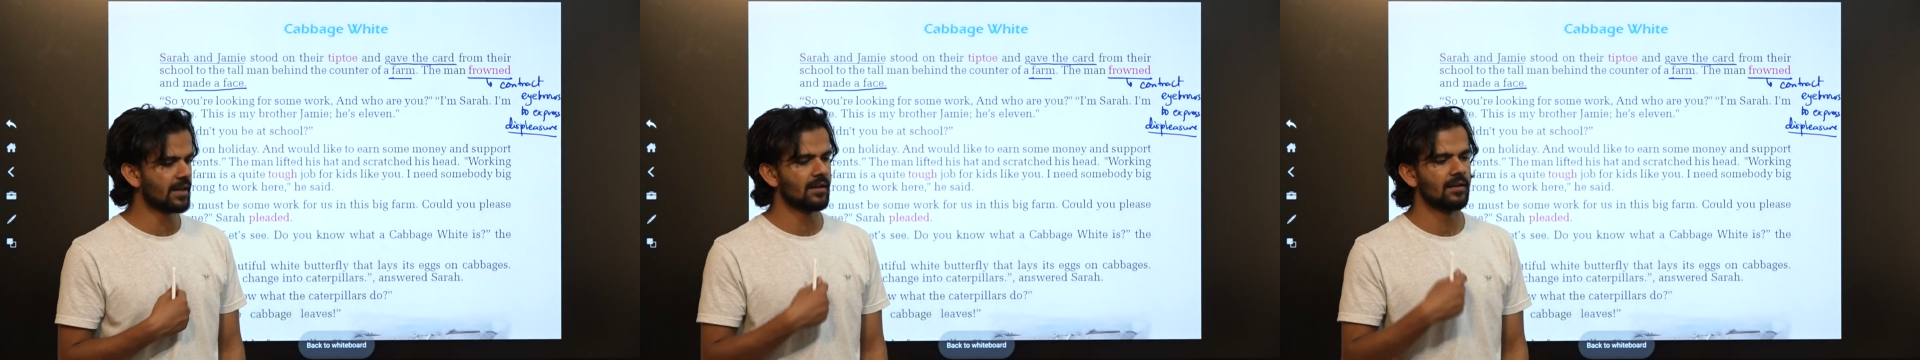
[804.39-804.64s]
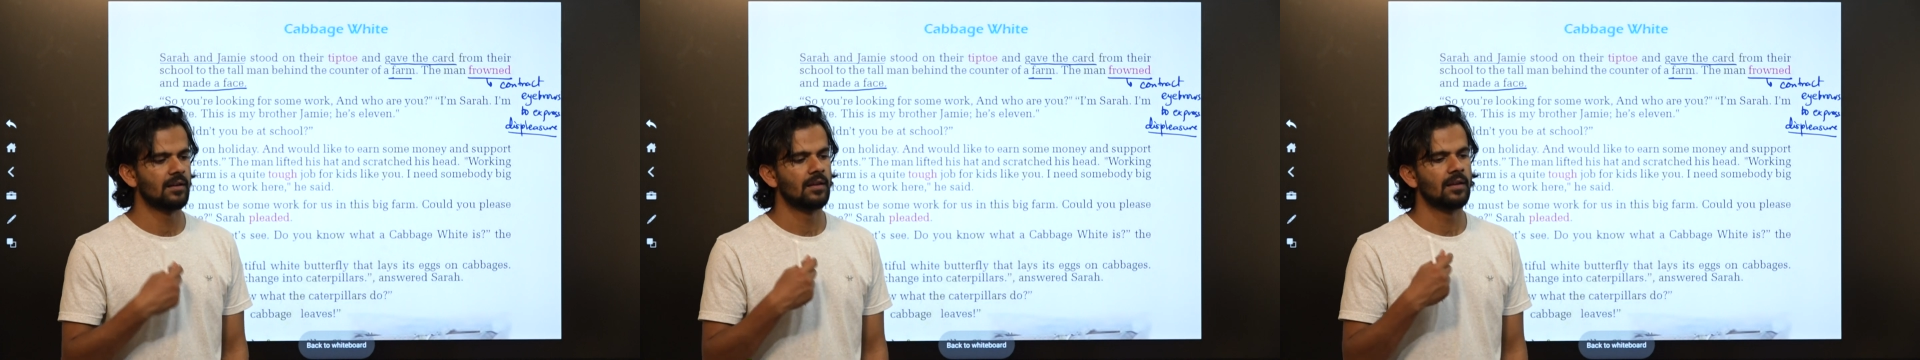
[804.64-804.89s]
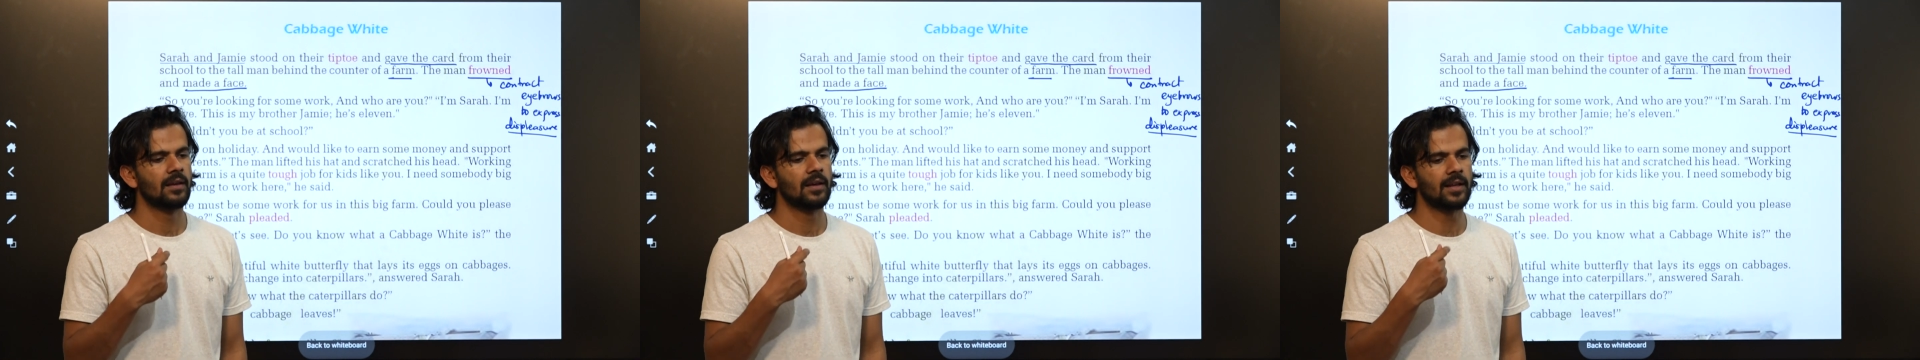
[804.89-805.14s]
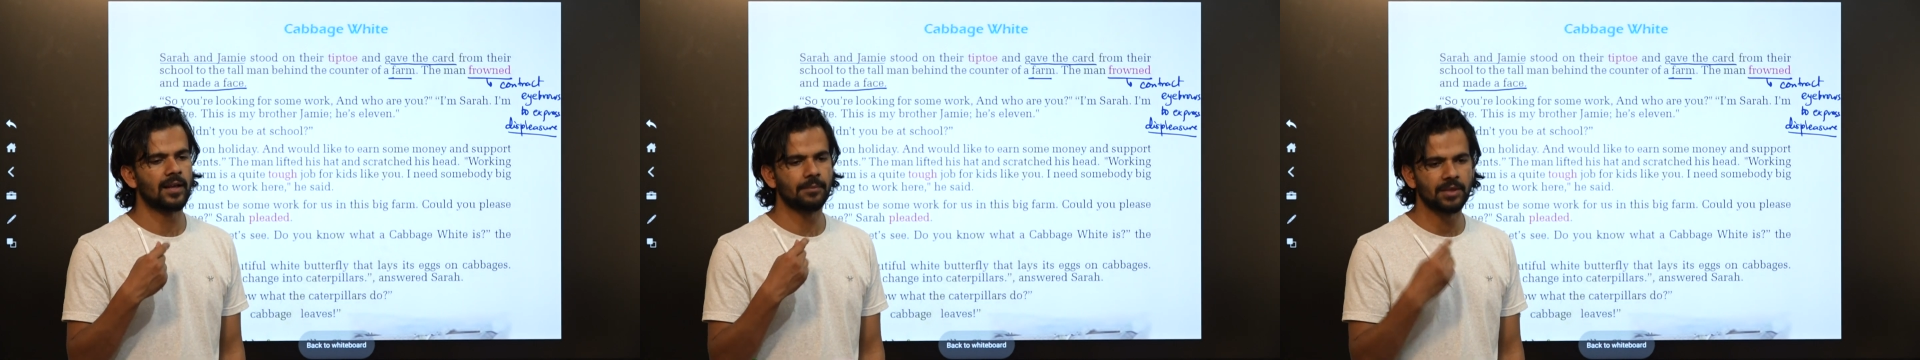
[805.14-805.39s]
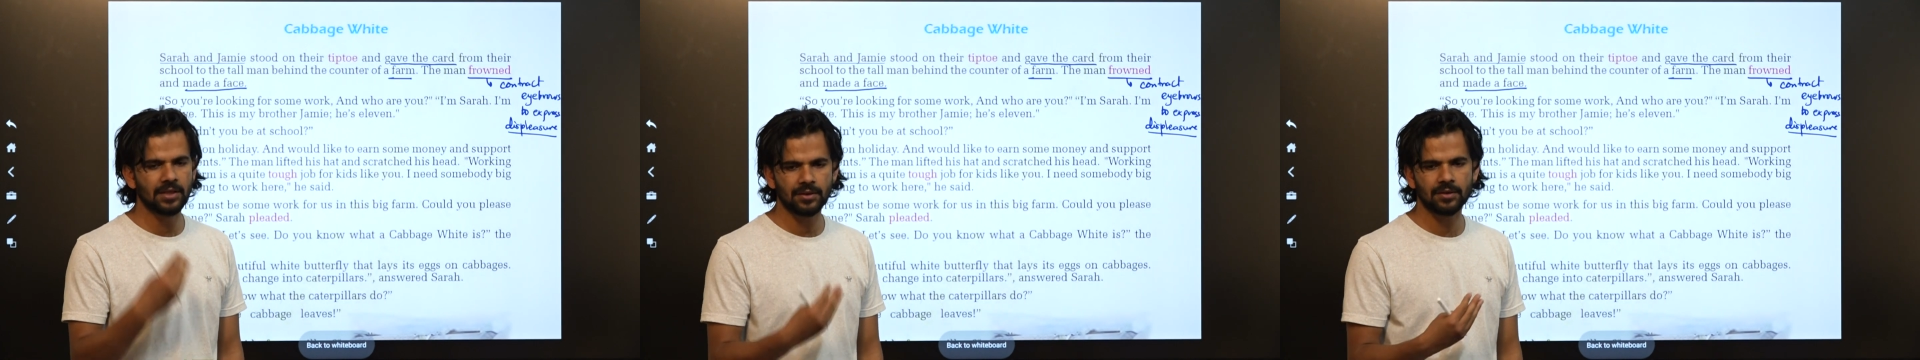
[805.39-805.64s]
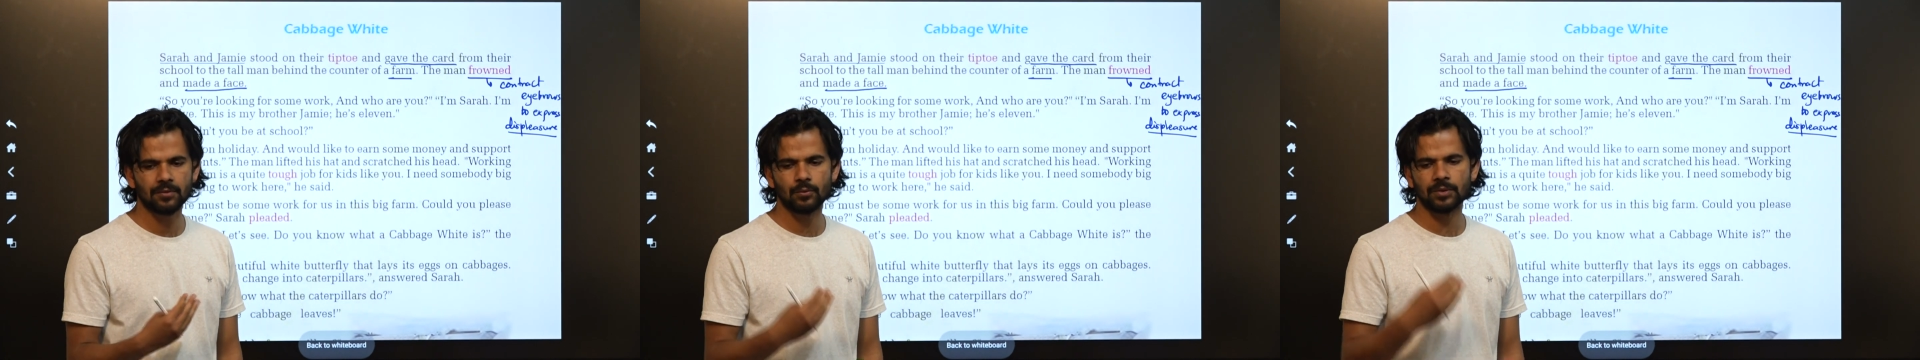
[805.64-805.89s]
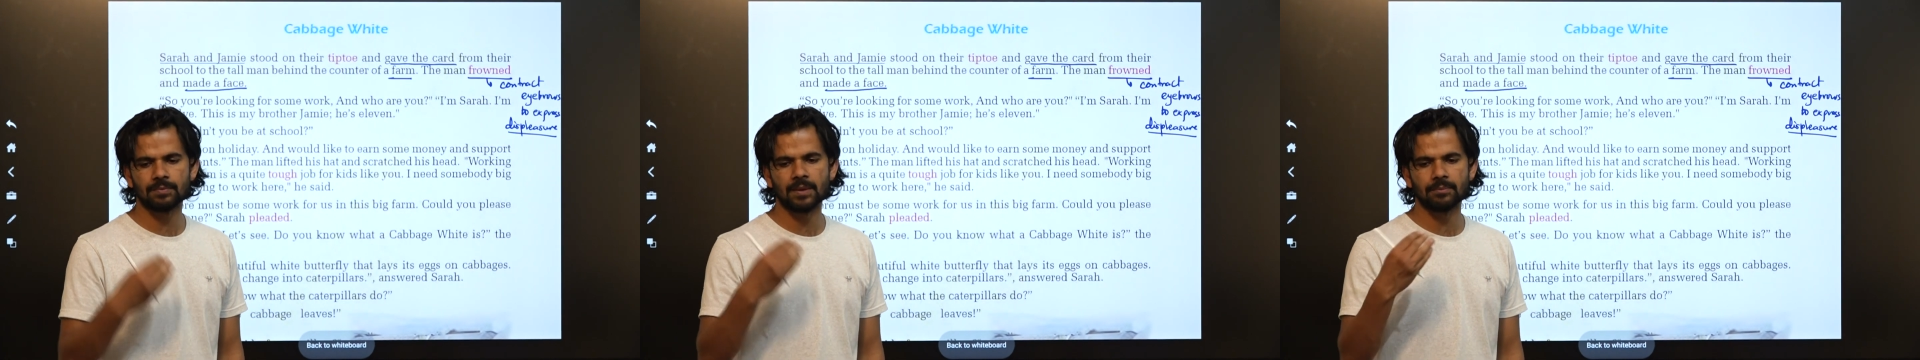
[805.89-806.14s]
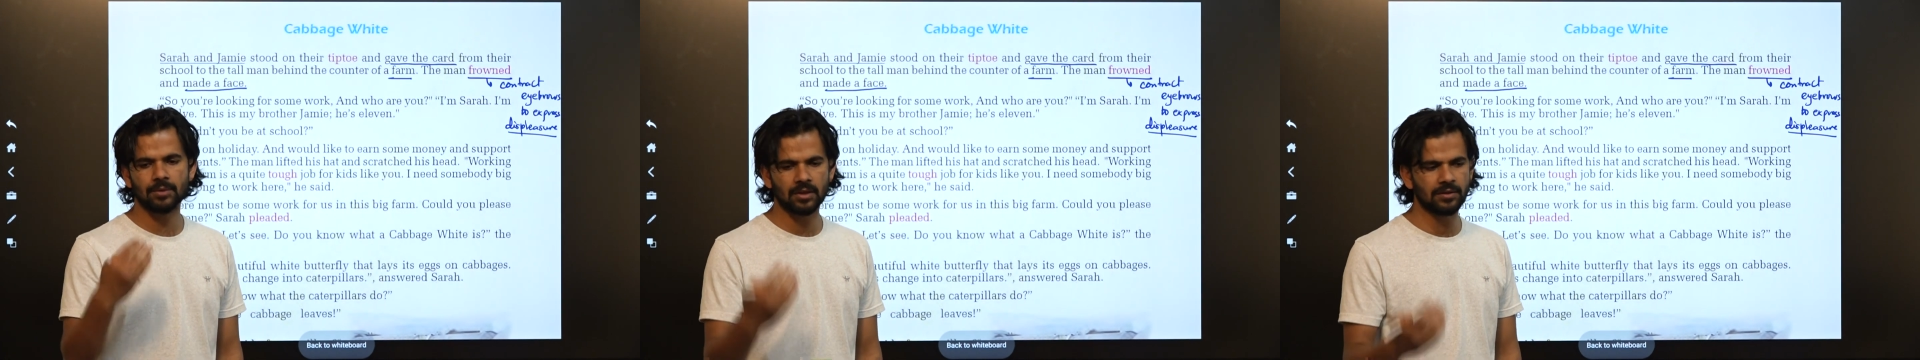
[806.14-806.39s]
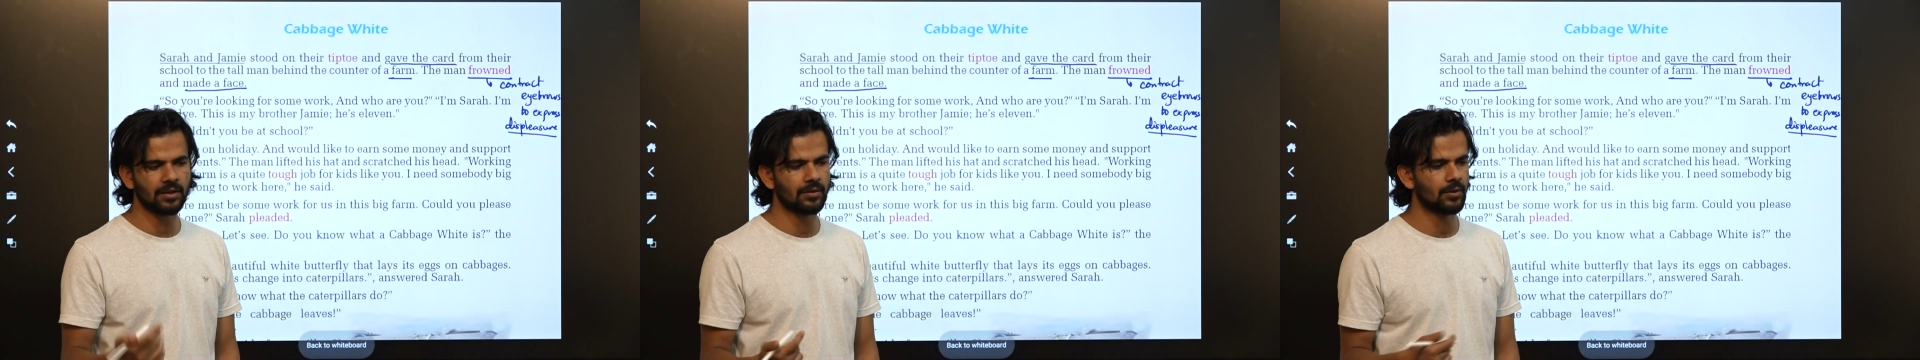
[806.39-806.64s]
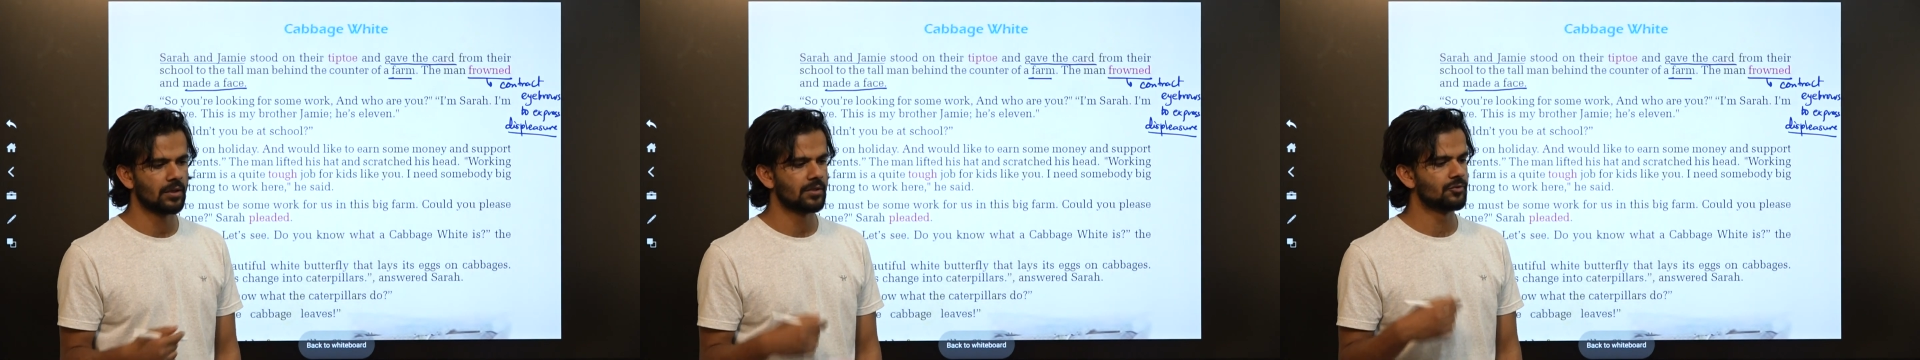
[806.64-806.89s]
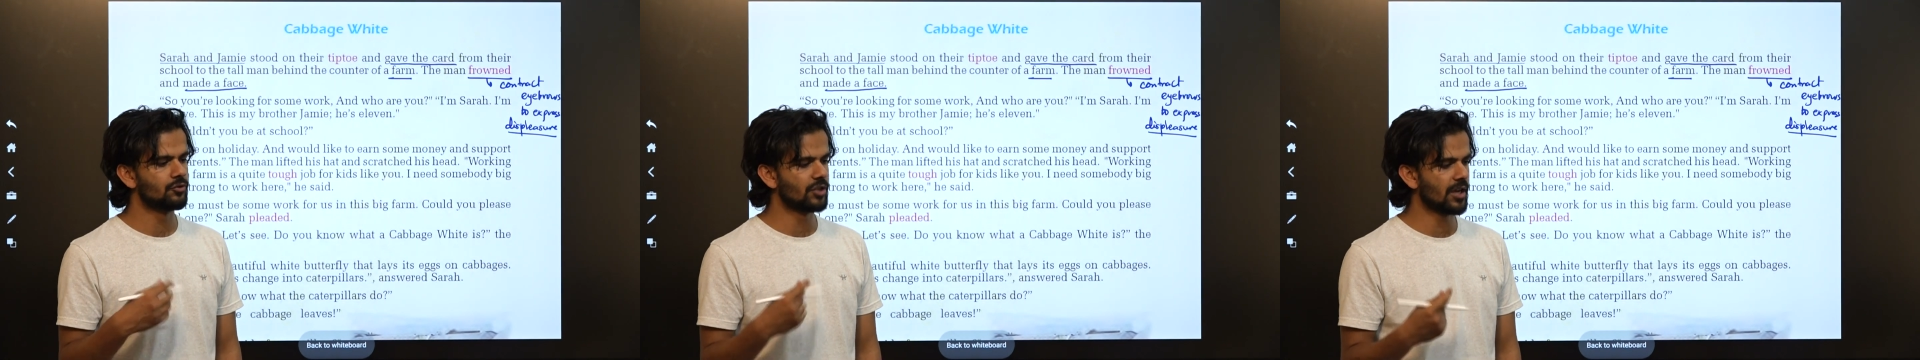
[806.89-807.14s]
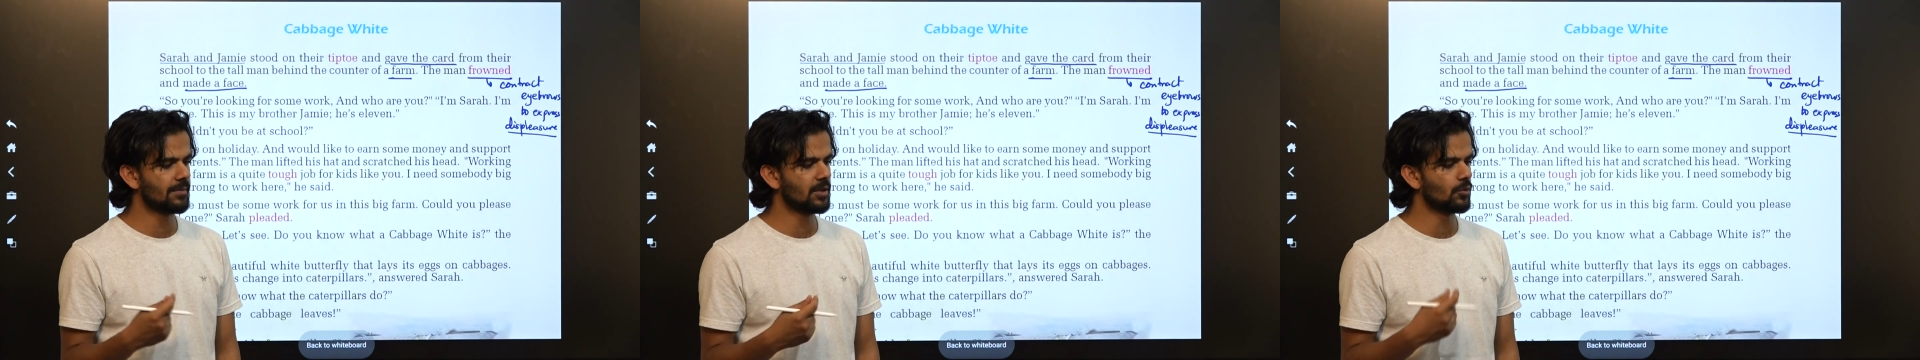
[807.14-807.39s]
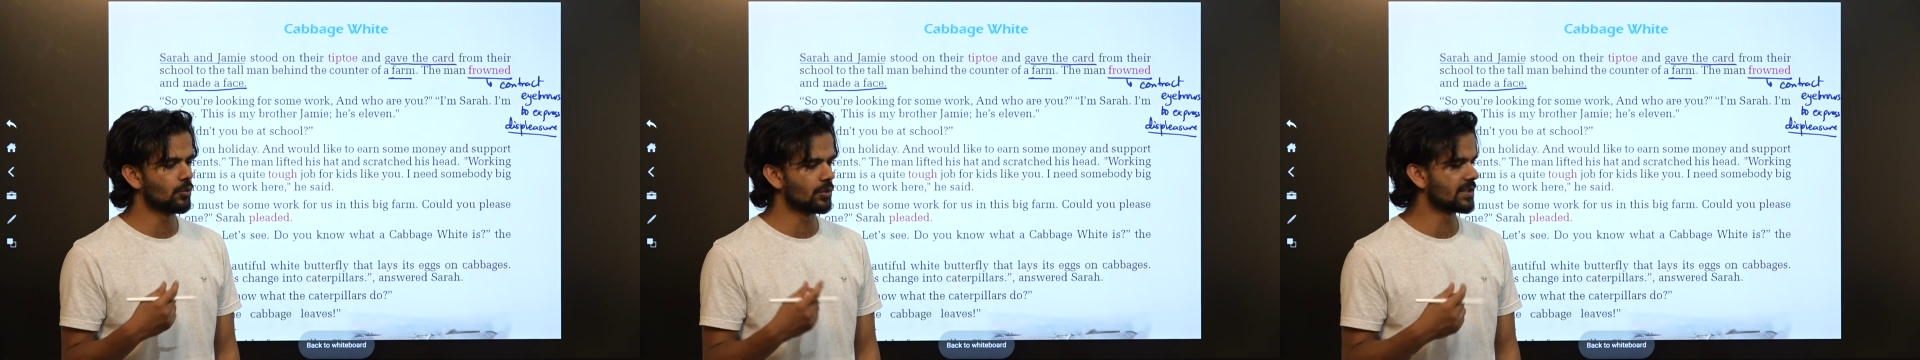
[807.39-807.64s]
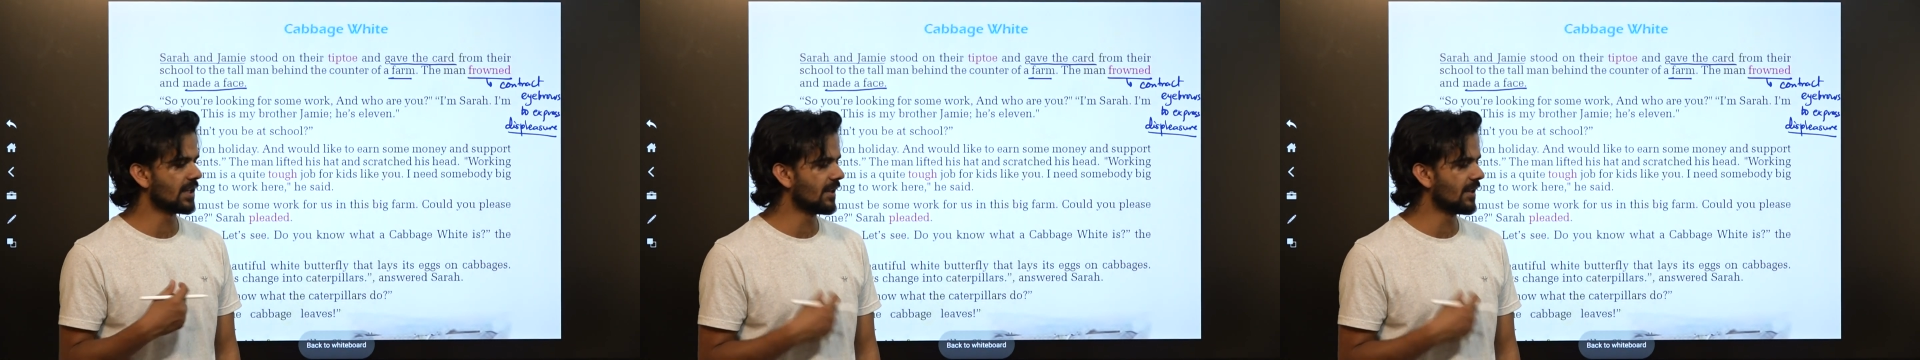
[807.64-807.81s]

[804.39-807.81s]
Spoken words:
and I'm here with my brother Jamie, who is 11.